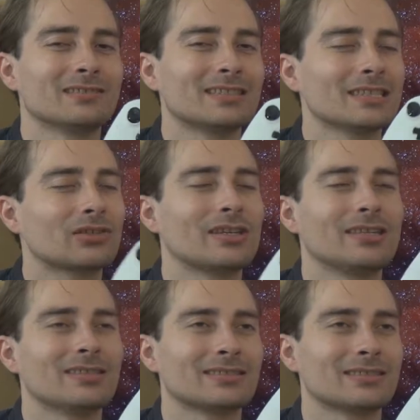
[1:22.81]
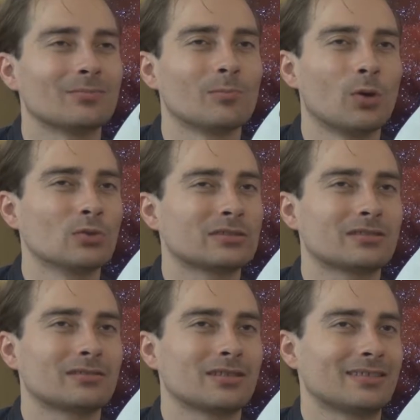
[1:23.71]
and that key is the
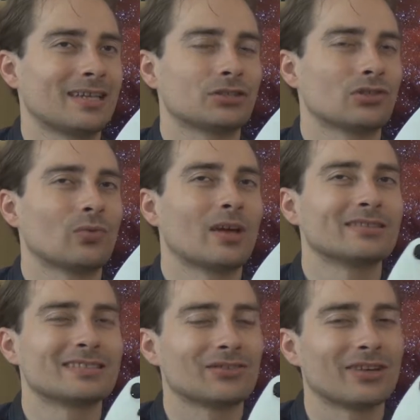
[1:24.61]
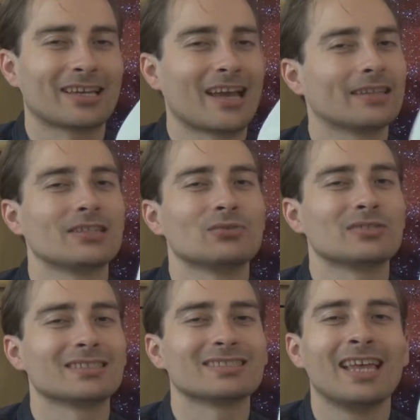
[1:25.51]
most essential one, so I can't
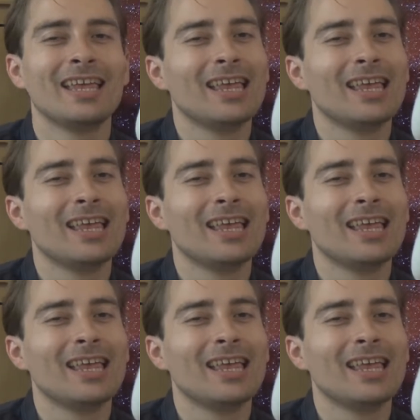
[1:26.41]
use this.